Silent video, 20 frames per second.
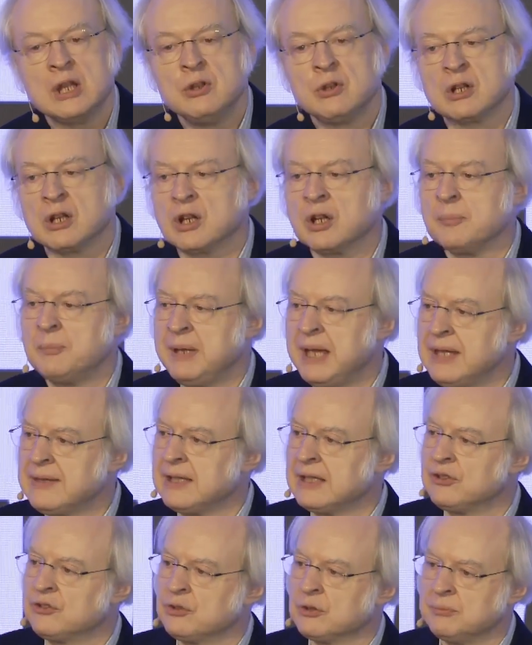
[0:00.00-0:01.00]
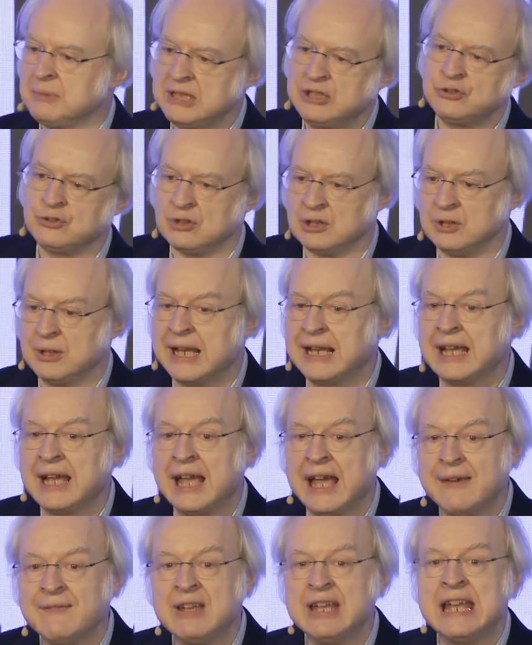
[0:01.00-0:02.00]
You could compare that to Midjourney, and I
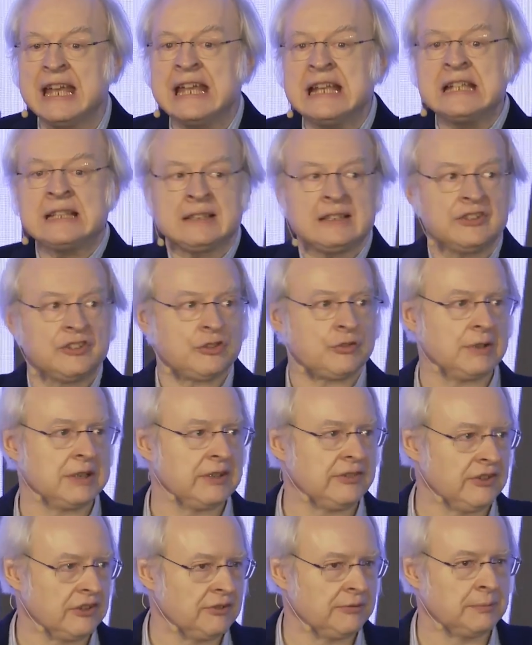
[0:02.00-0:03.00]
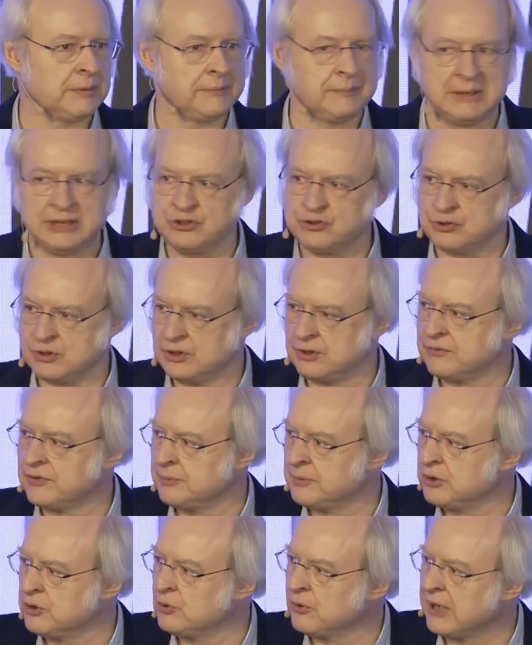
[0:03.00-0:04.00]
have endless criticism of Midjourney
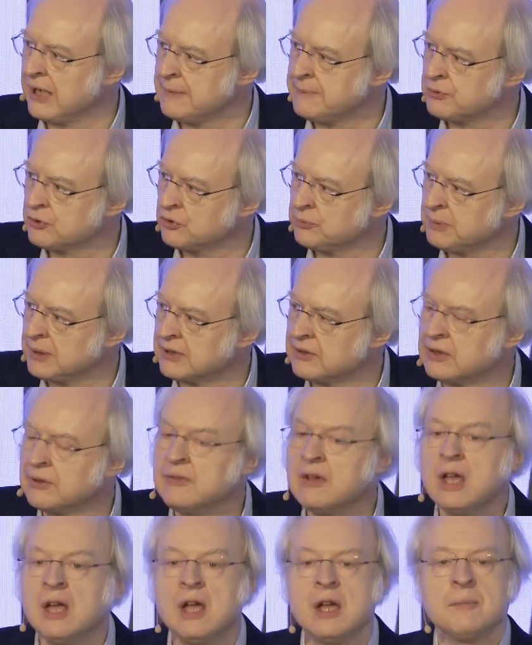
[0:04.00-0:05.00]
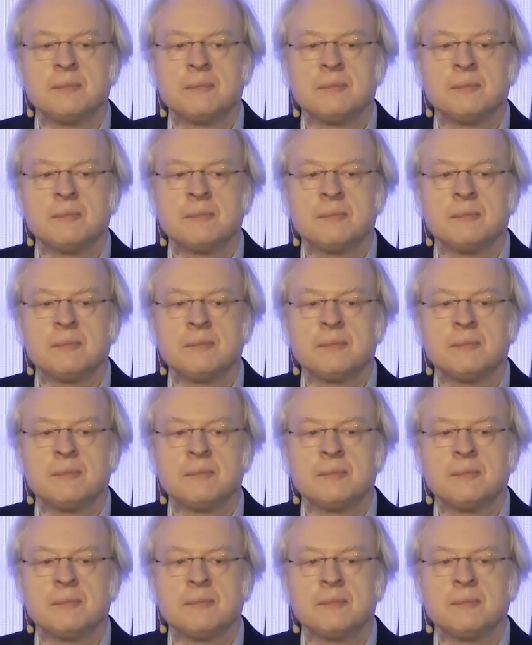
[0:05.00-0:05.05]
from a UI perspective.